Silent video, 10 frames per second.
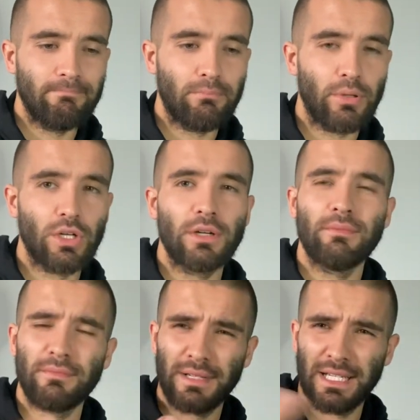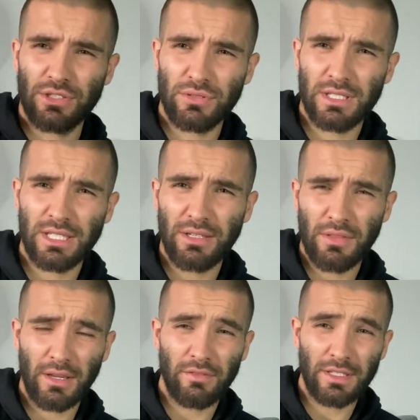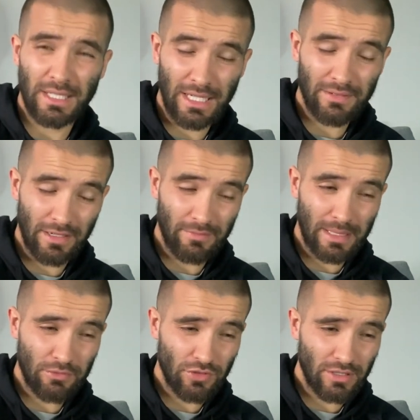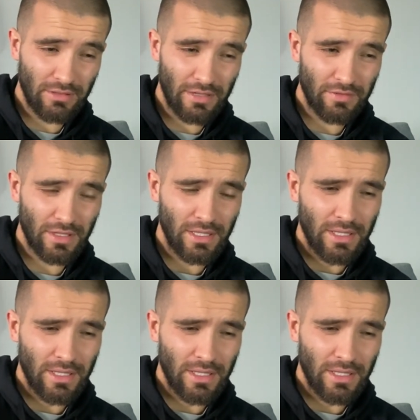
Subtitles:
But as you'll see, thankfully I didn't have to have my hamstring graft.